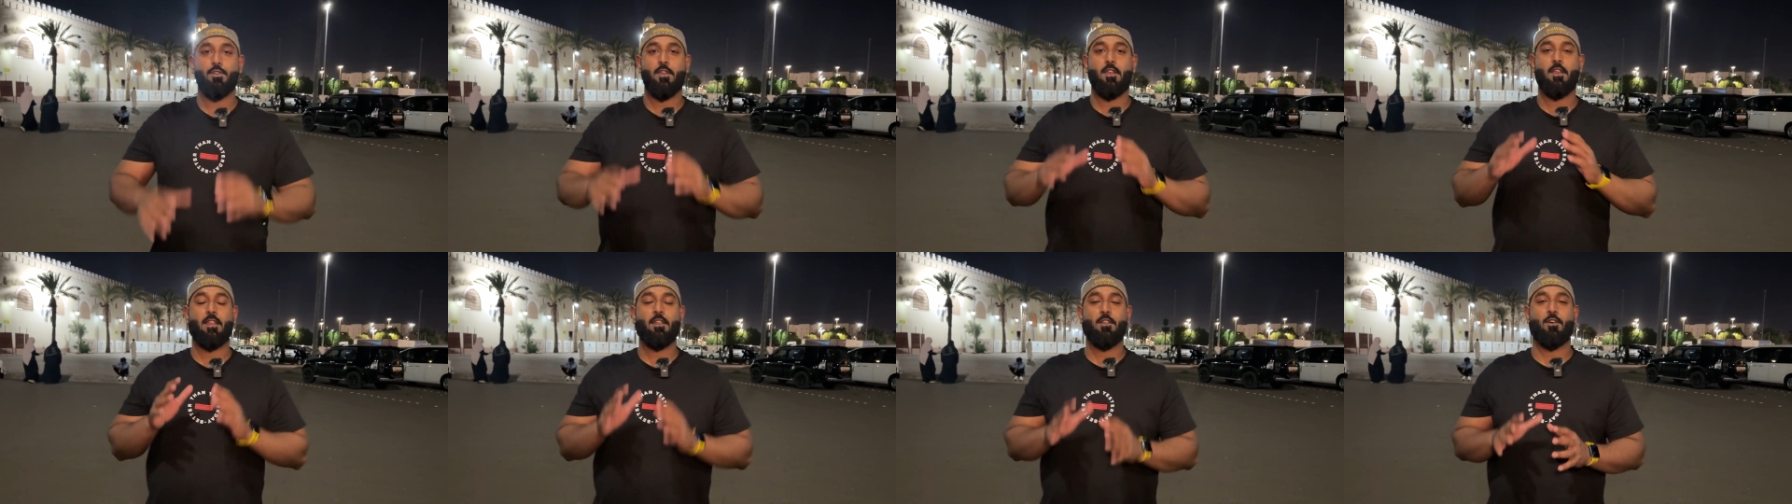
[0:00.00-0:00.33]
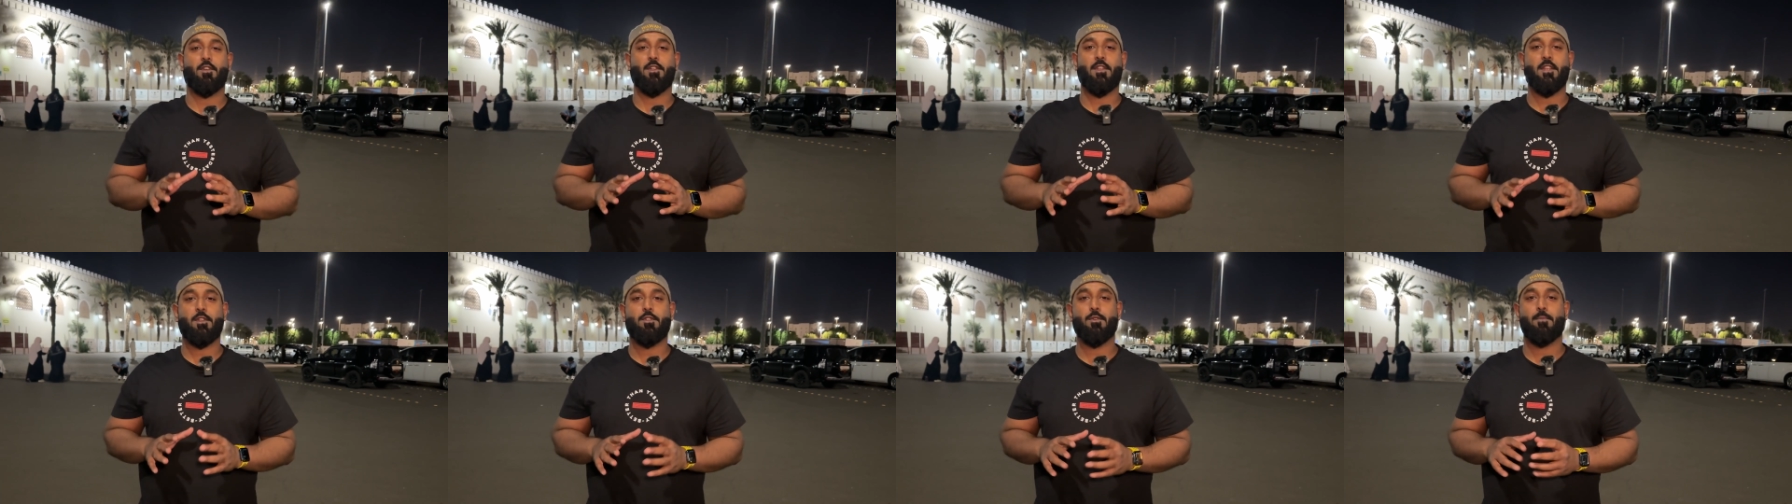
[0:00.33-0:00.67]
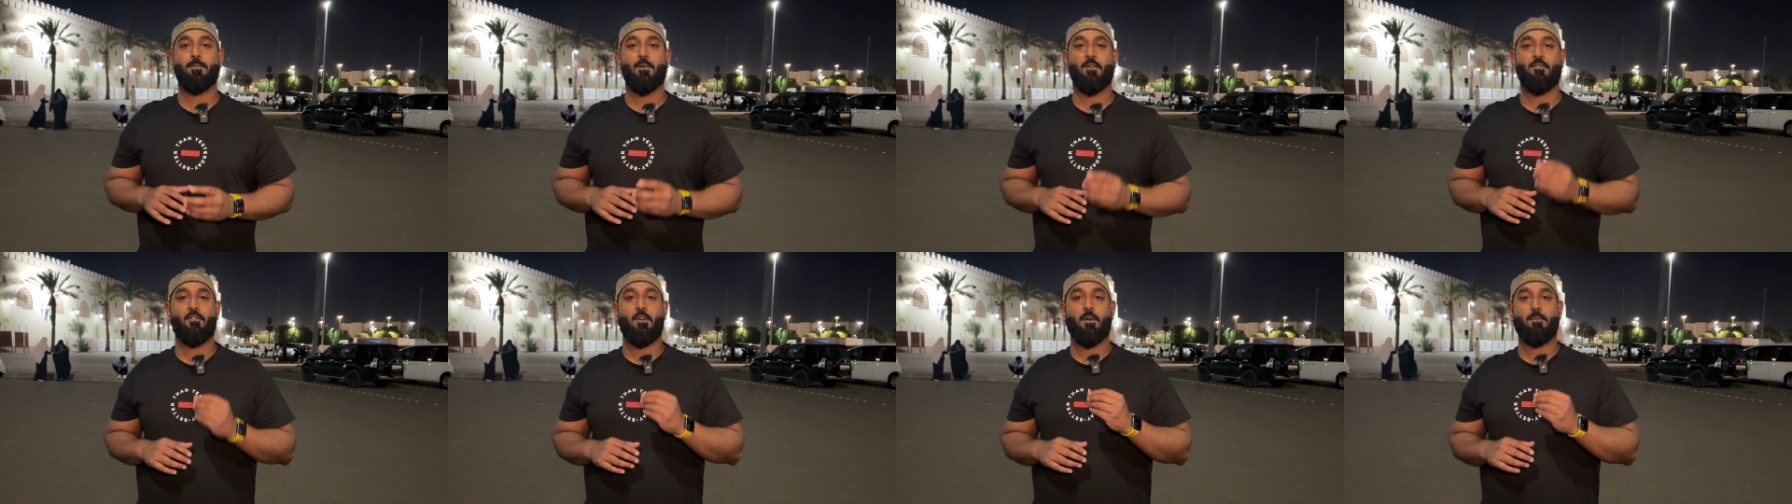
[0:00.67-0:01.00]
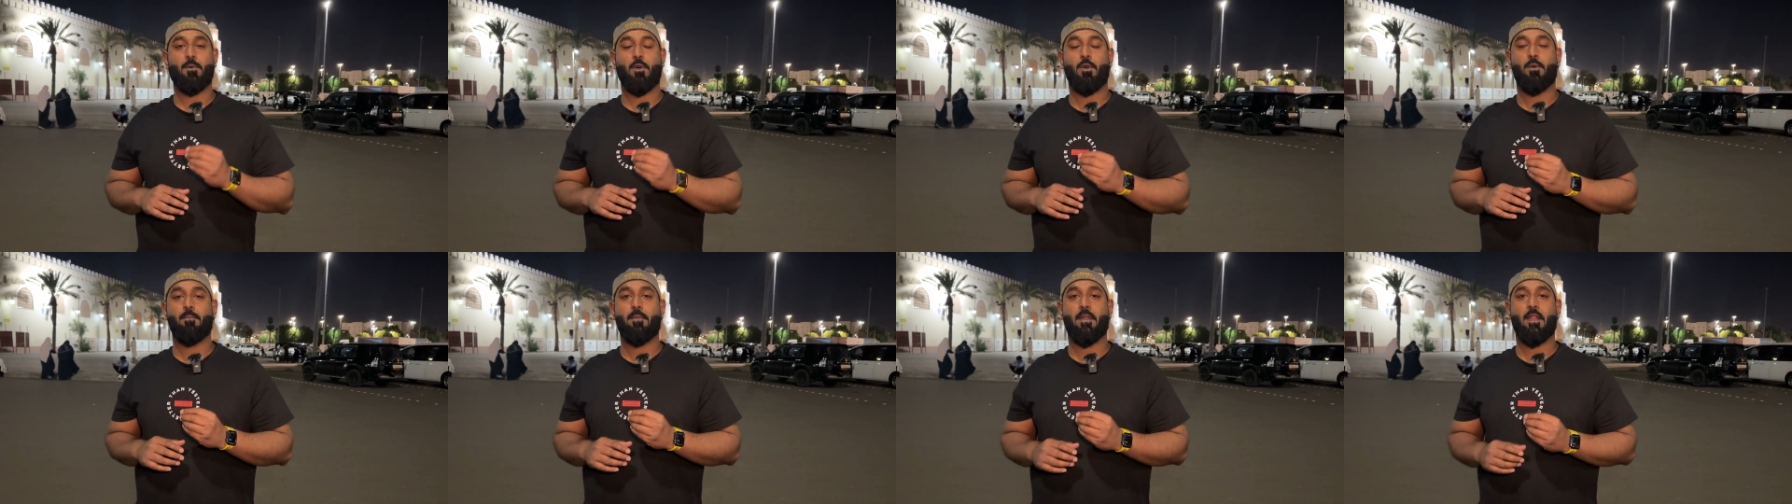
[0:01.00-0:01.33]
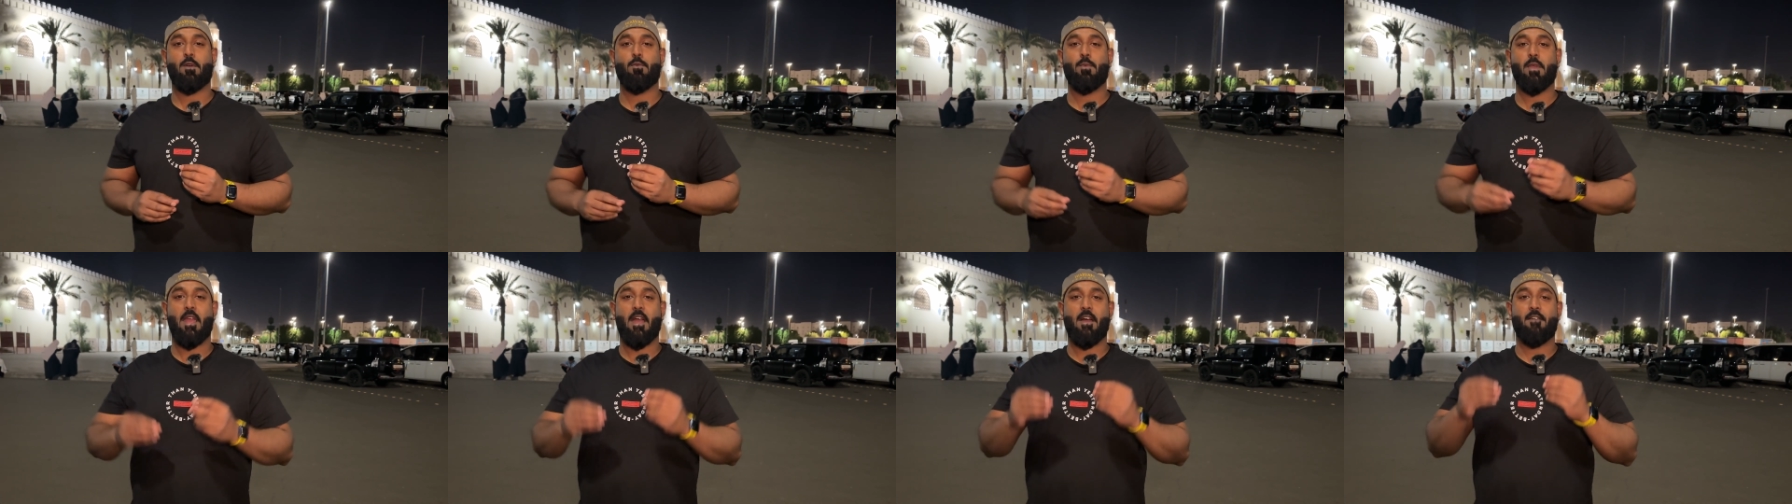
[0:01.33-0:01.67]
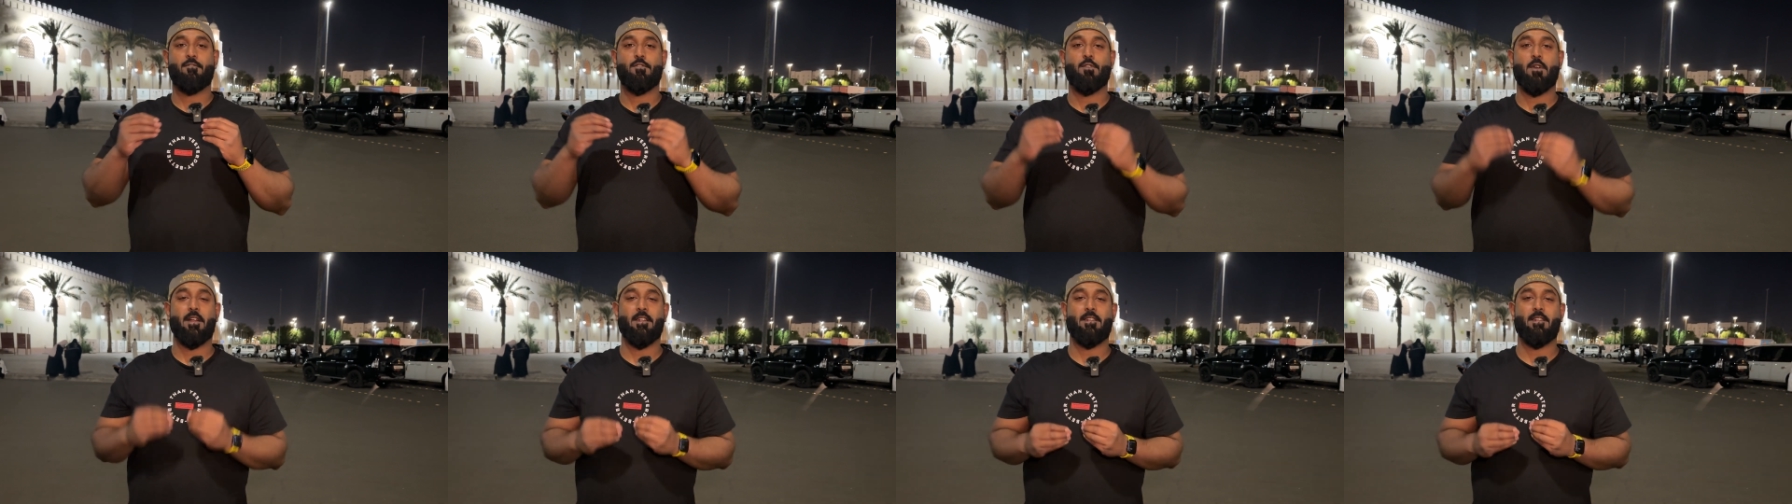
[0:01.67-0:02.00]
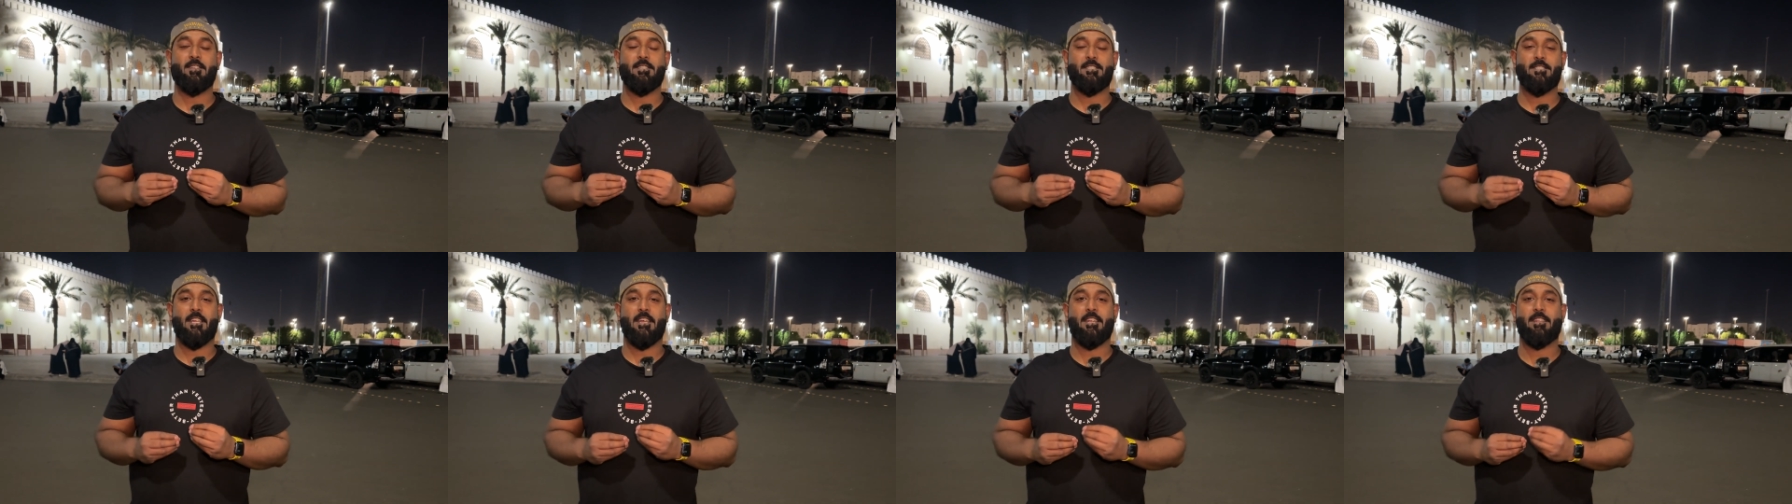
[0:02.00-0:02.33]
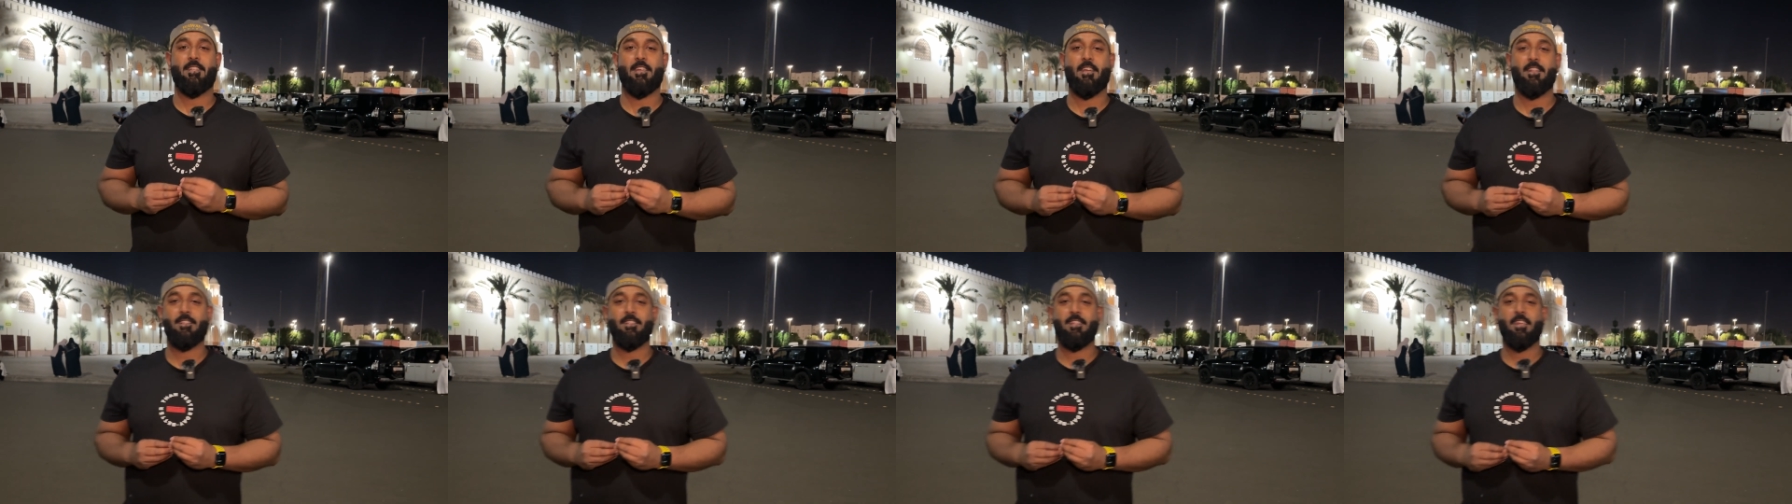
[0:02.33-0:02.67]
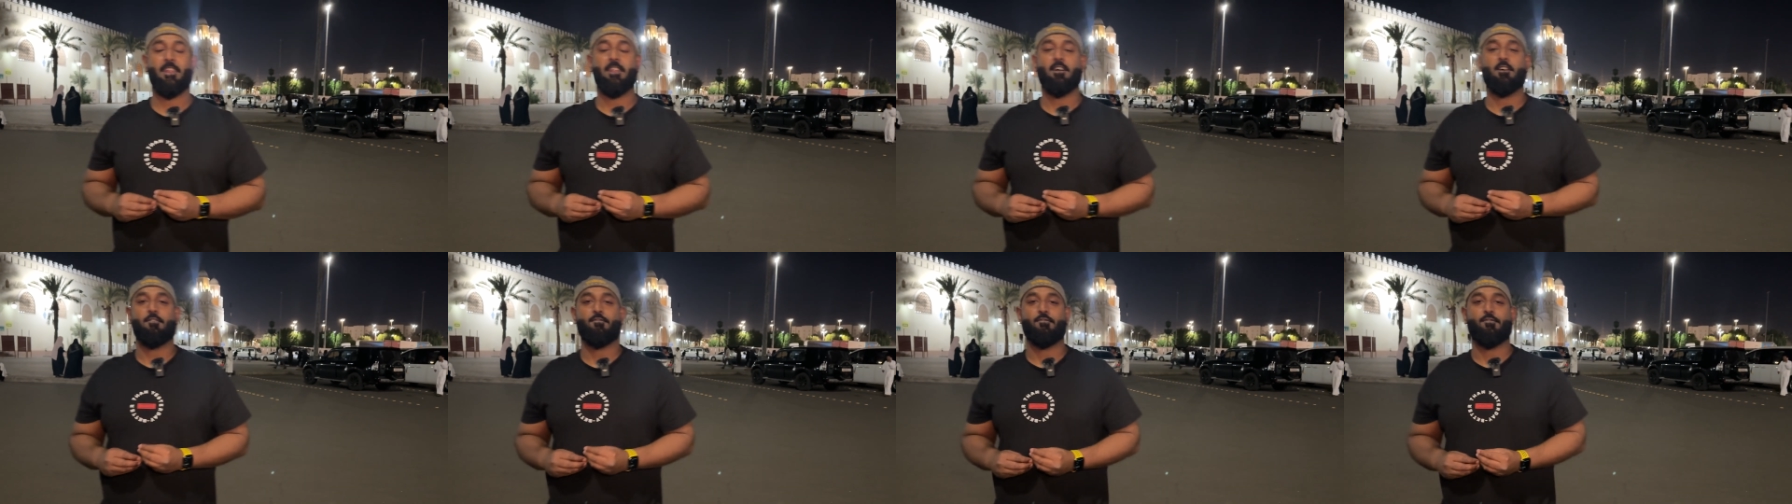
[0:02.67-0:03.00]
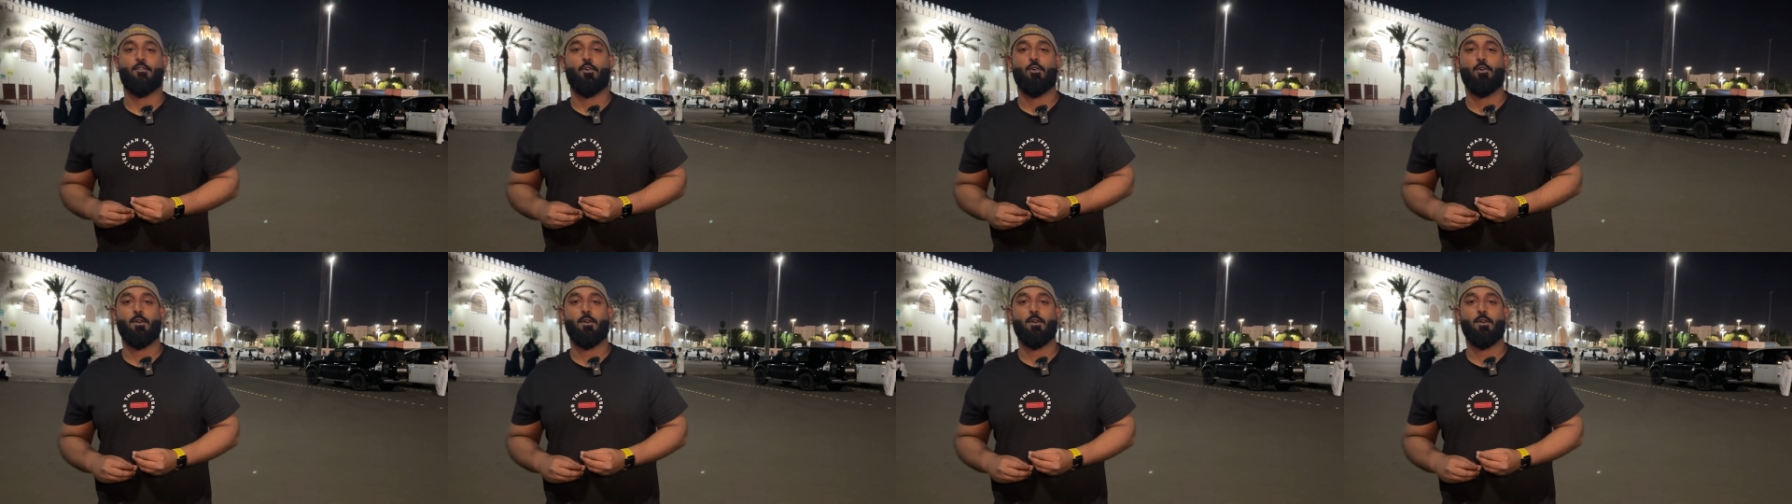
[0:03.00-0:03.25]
in order to perform Umrah we have to understand that there are 4